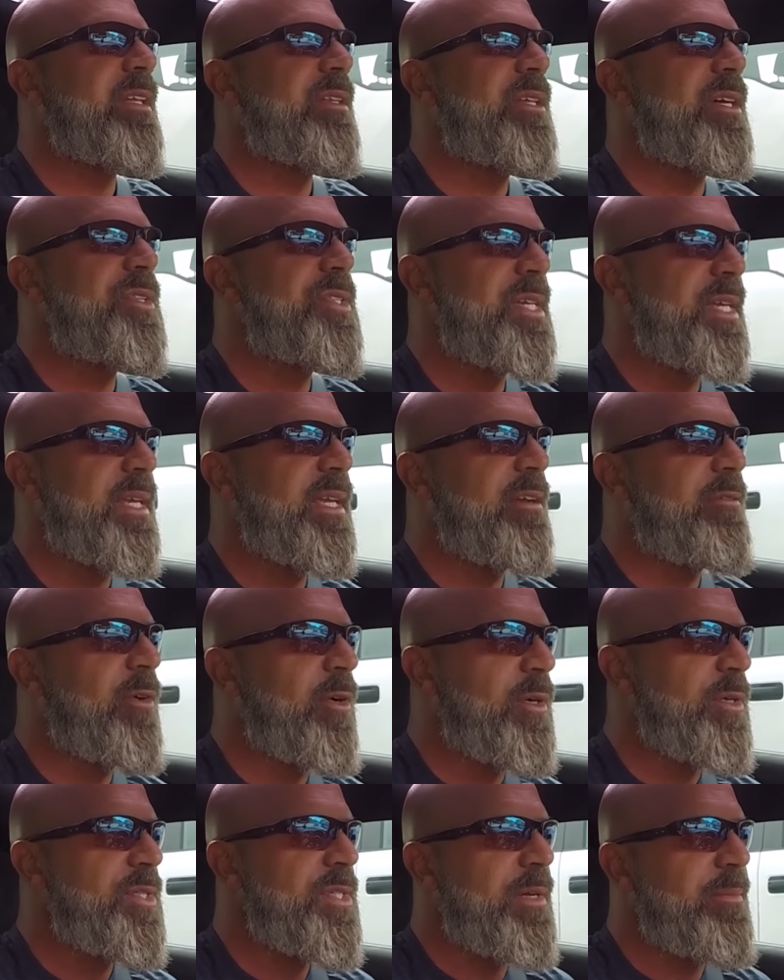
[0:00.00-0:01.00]
doesn't give
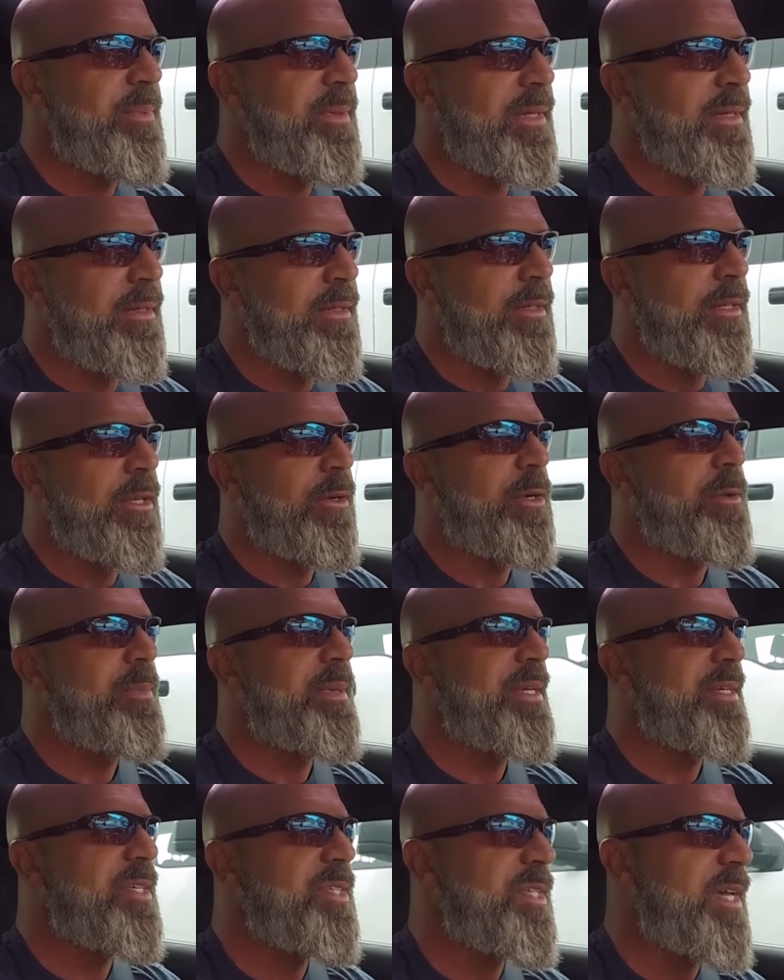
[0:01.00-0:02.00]
her something, you know, to
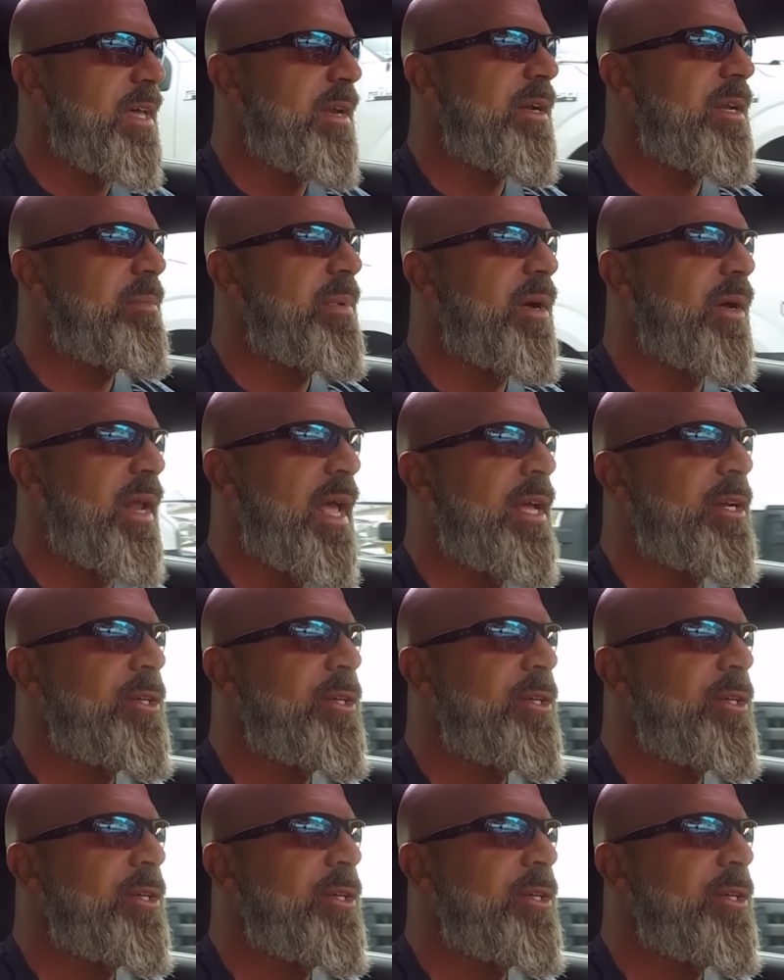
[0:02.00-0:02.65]
be excited about